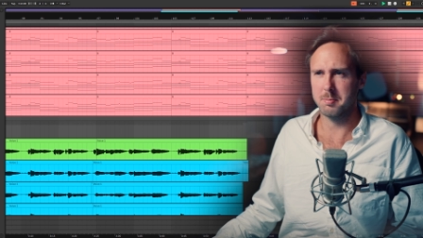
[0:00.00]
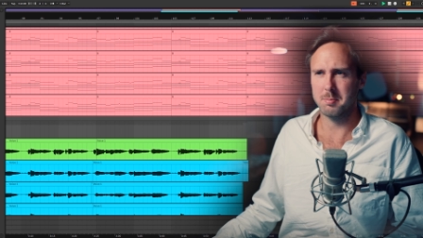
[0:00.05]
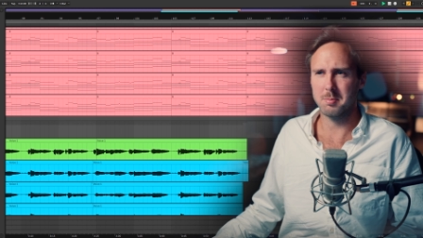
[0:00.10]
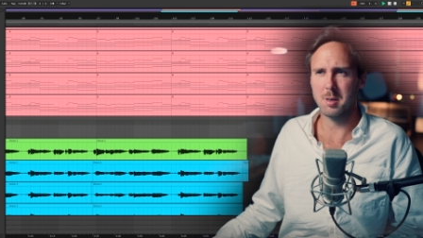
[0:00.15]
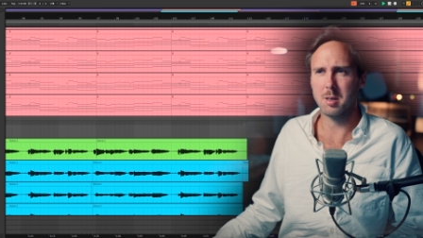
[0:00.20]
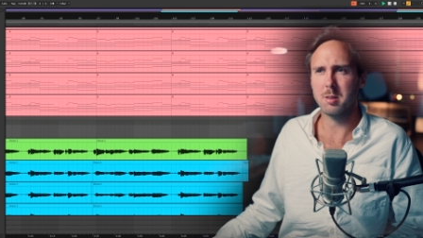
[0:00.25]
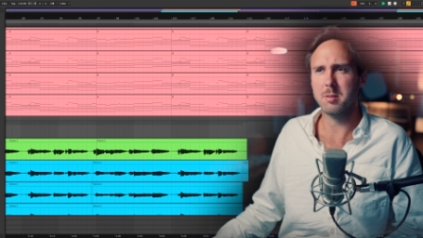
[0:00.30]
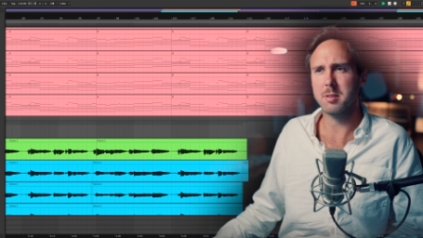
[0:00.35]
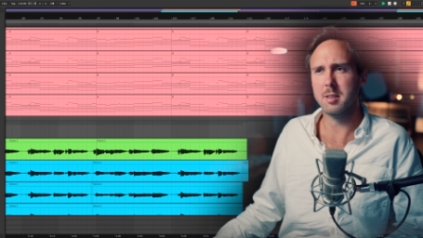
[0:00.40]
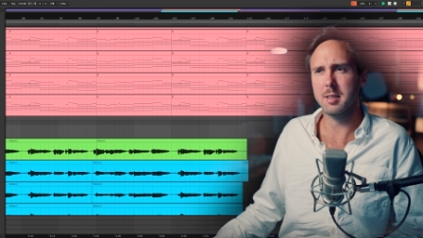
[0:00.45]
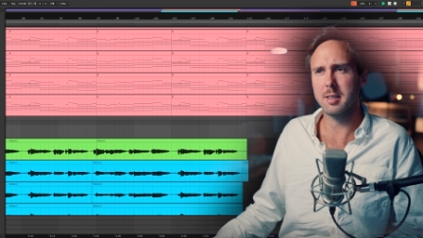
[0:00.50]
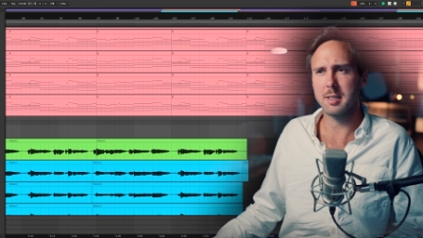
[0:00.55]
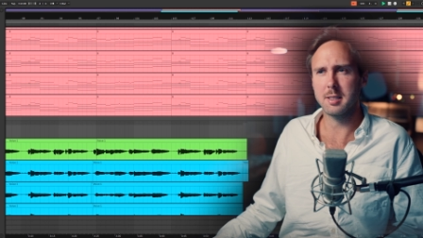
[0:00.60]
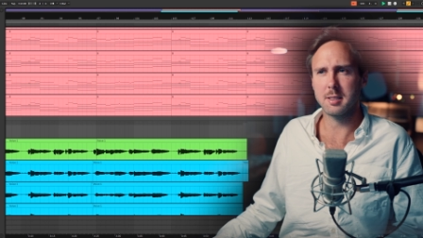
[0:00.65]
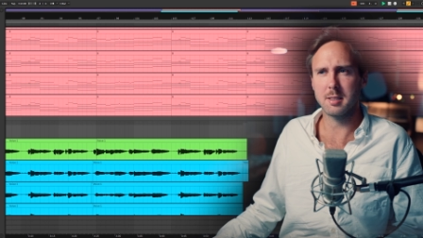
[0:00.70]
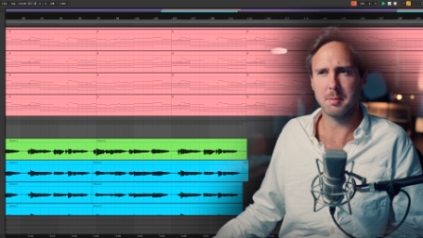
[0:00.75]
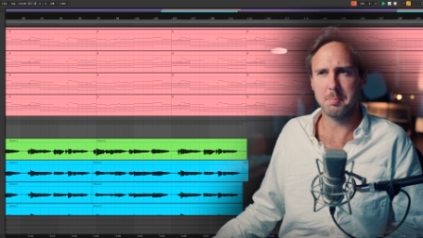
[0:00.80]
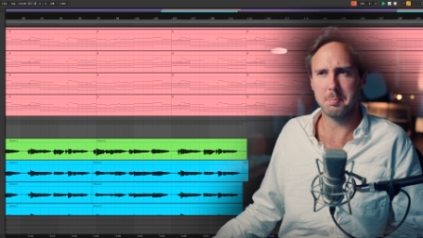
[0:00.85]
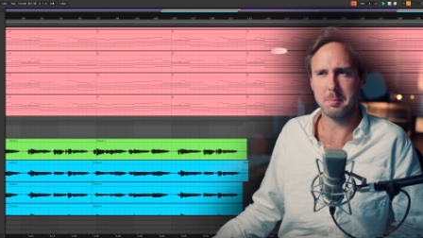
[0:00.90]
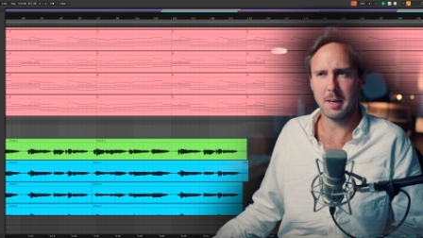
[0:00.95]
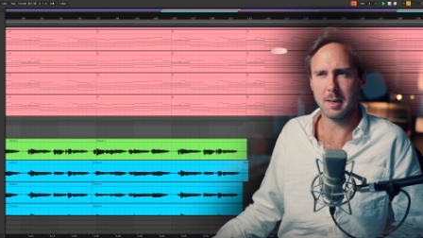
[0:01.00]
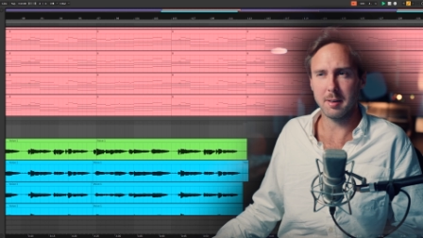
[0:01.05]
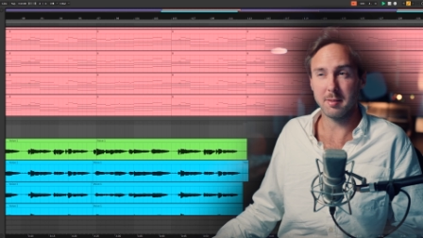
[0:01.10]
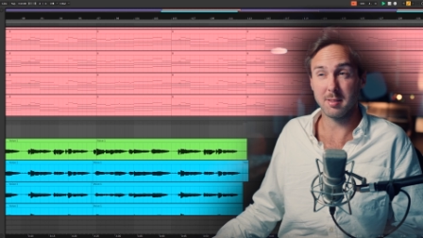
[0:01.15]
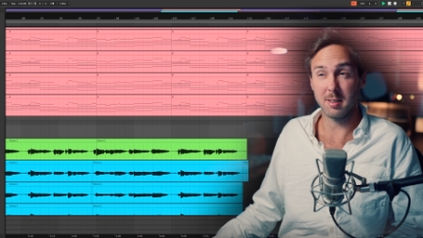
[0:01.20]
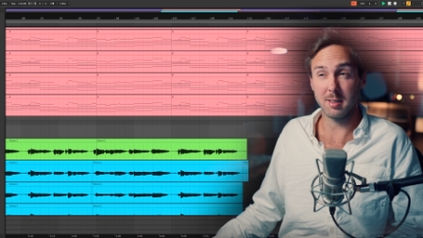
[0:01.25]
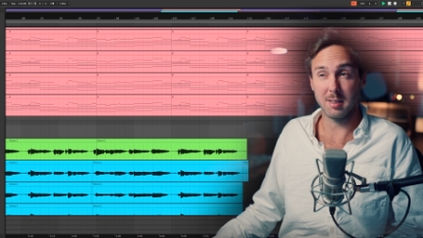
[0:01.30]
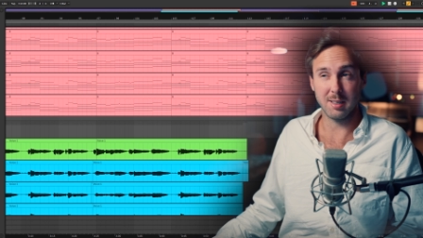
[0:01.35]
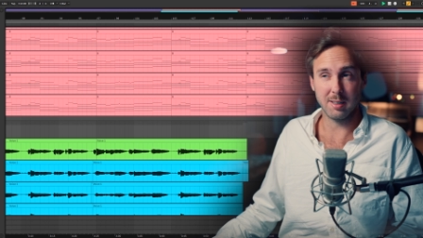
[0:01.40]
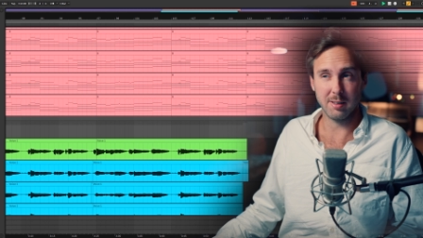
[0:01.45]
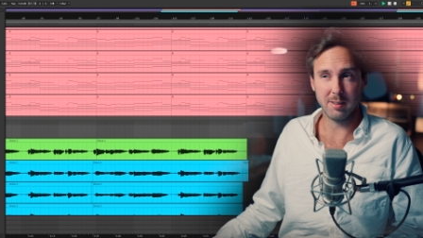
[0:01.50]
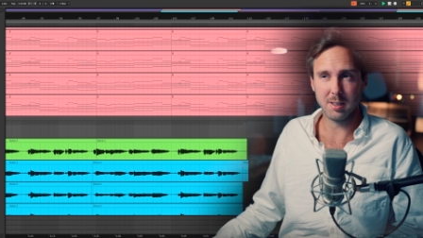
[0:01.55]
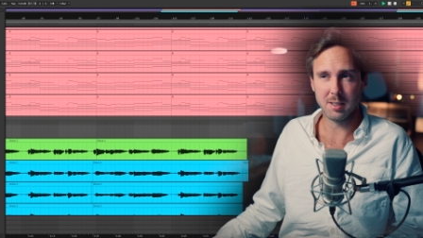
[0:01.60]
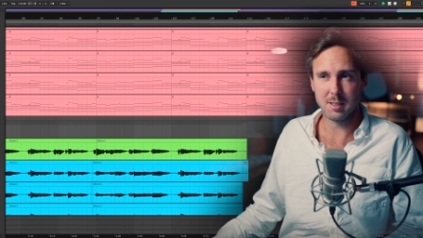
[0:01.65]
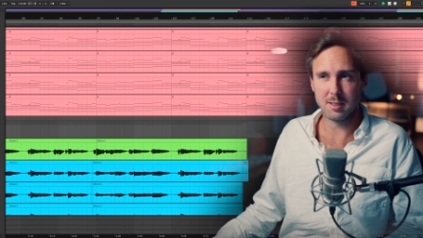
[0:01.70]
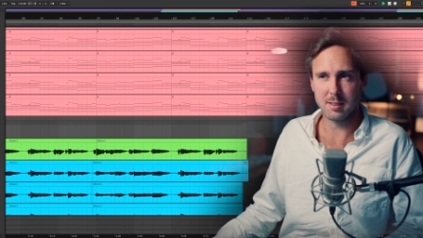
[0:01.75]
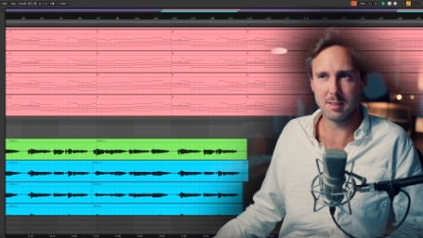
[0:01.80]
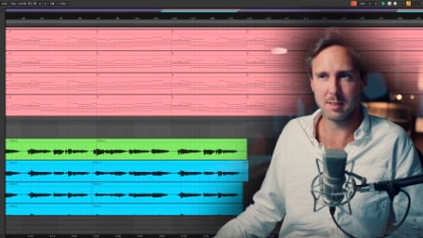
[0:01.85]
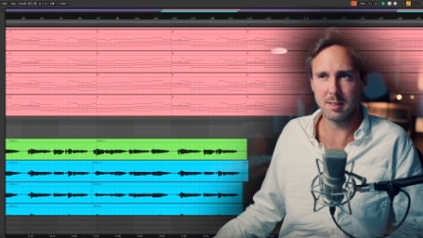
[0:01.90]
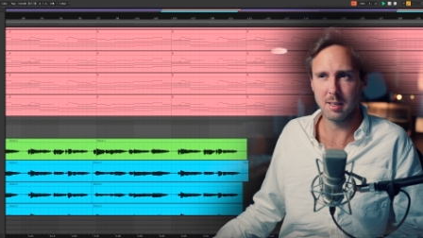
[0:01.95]
Mostly it's about the
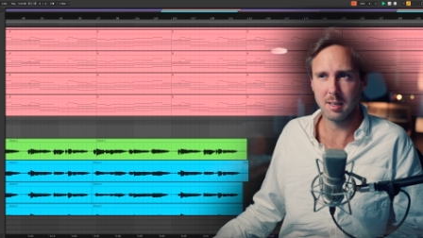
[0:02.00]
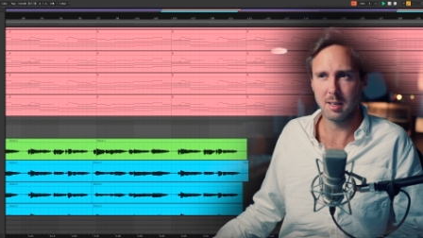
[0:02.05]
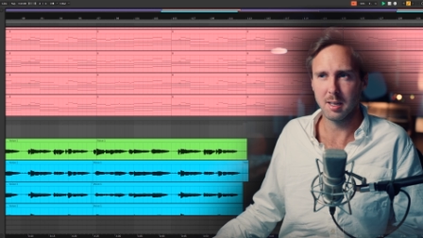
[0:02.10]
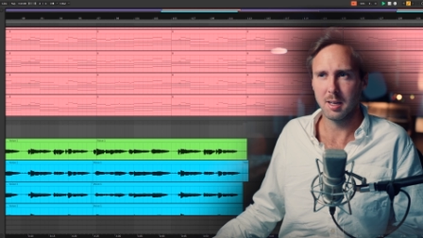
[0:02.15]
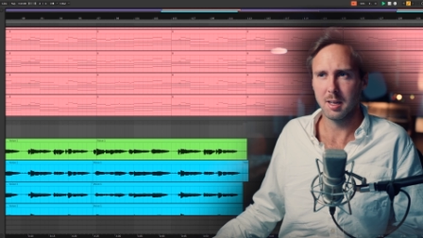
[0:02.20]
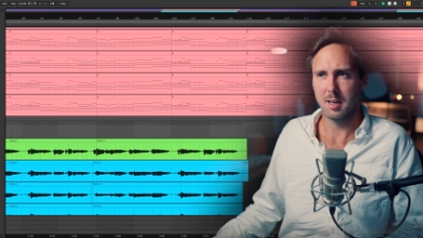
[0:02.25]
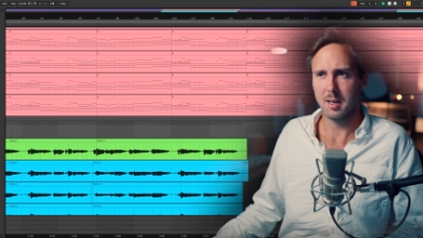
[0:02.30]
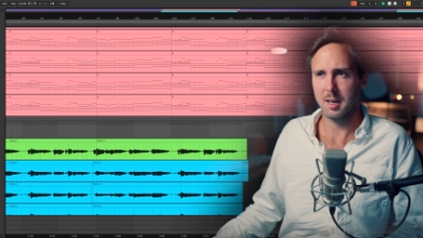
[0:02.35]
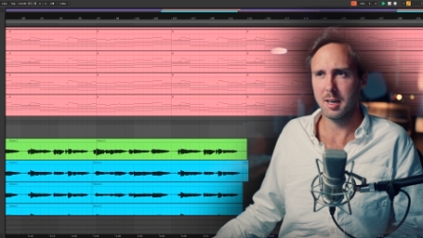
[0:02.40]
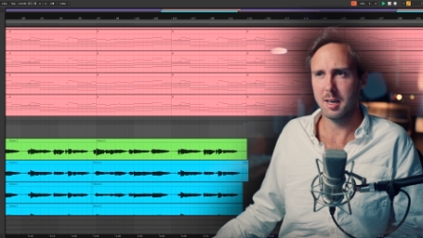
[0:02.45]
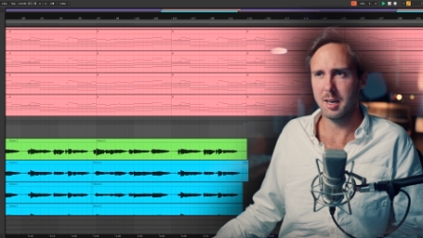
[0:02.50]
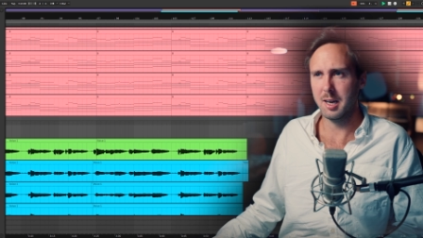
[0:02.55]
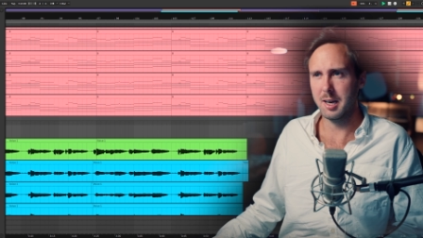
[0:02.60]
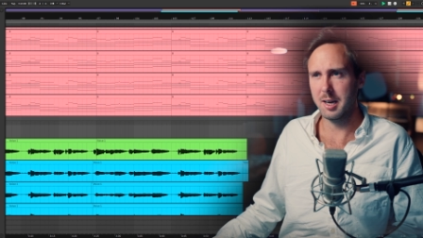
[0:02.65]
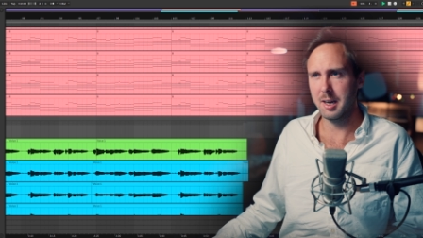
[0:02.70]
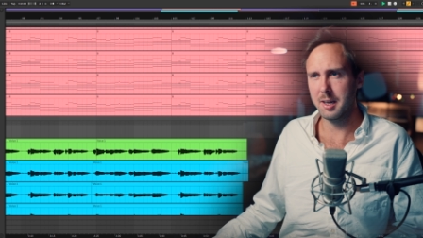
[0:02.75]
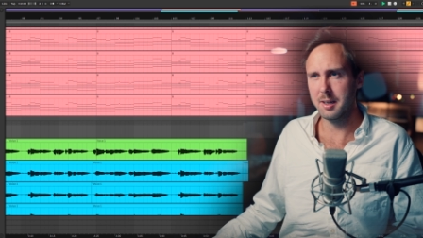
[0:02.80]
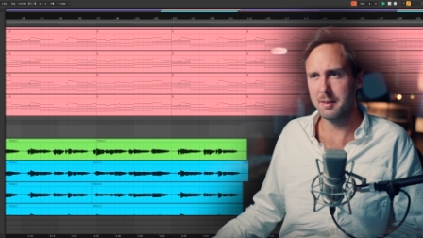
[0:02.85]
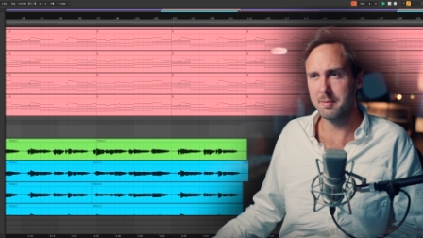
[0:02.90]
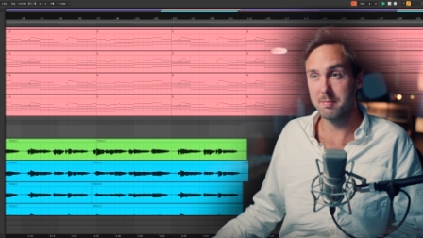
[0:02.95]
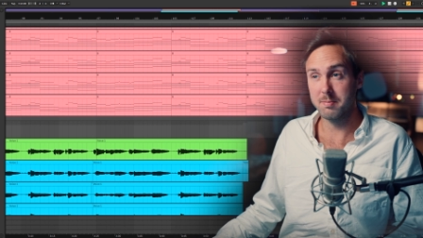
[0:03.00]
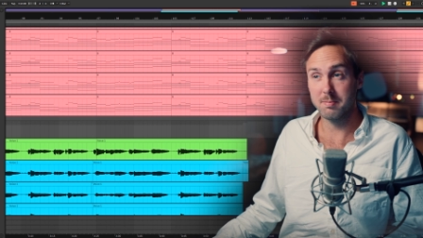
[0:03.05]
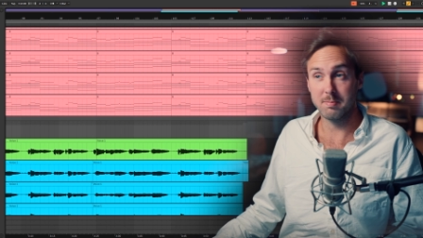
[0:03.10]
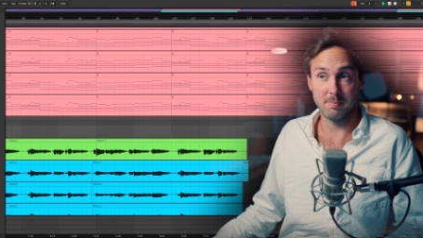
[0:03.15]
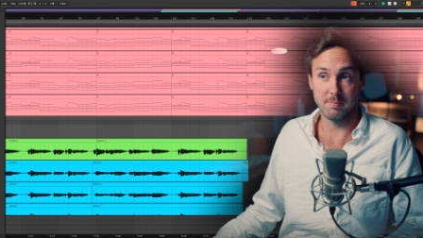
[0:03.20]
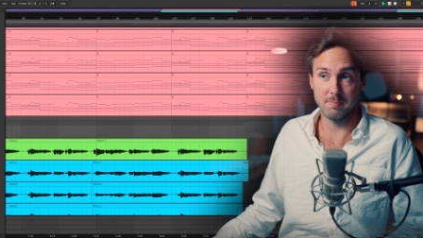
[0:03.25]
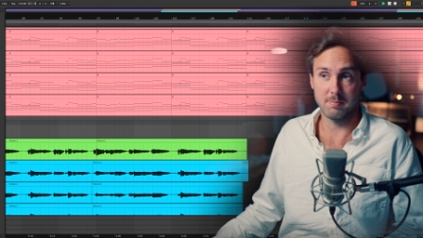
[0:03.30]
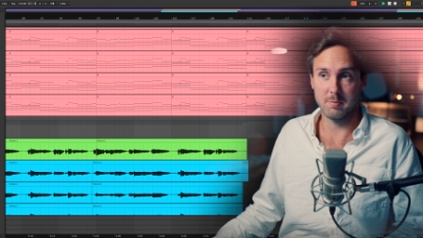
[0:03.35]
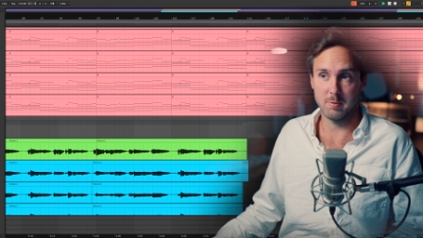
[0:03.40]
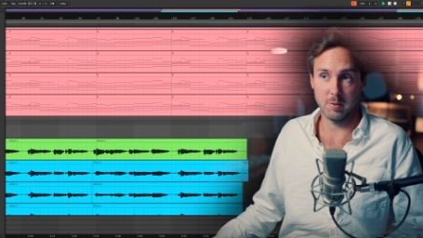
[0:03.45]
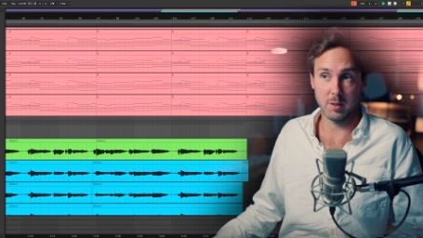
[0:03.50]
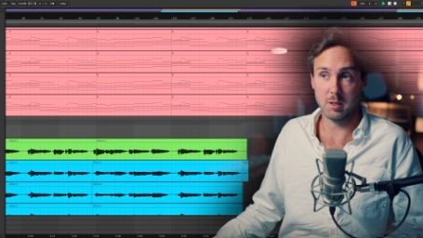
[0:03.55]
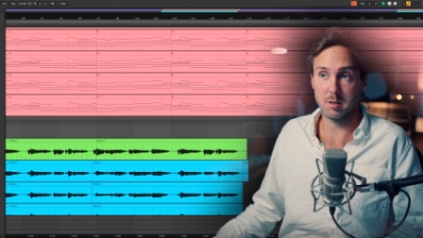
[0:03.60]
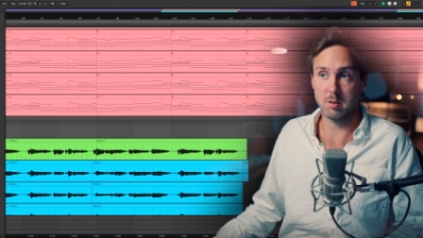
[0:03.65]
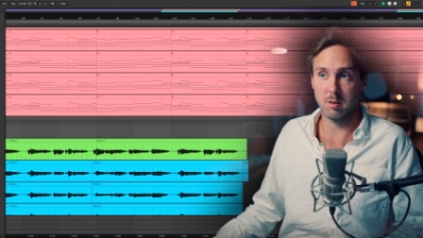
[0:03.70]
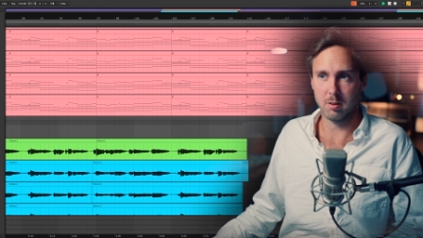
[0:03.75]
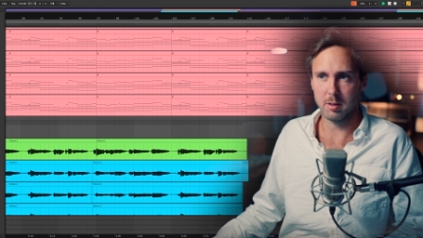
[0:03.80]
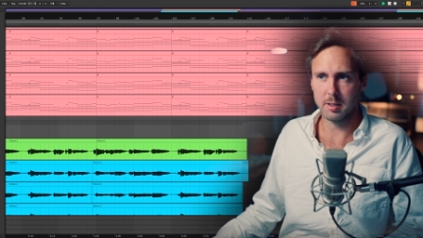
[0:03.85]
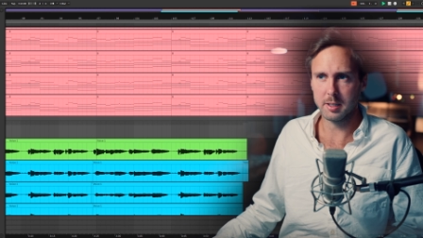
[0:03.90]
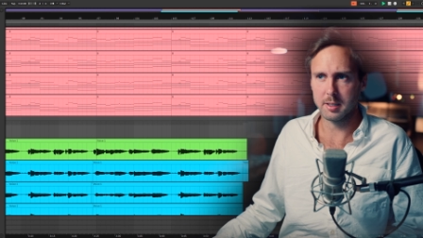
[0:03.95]
lyrics and
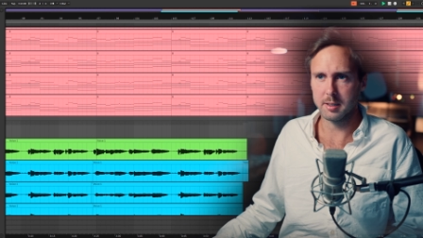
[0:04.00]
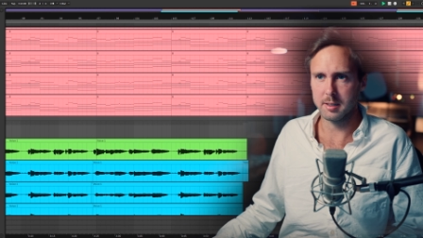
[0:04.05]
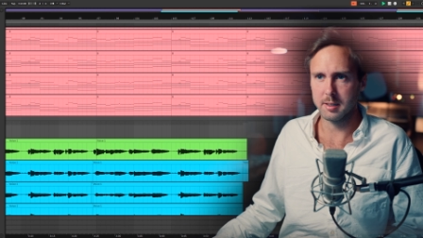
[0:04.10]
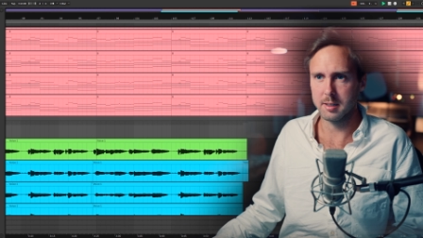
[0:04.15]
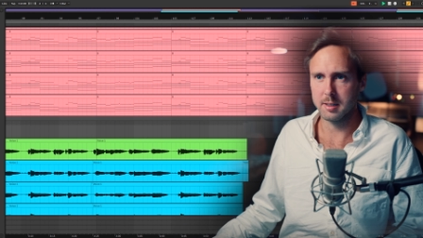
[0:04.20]
recording the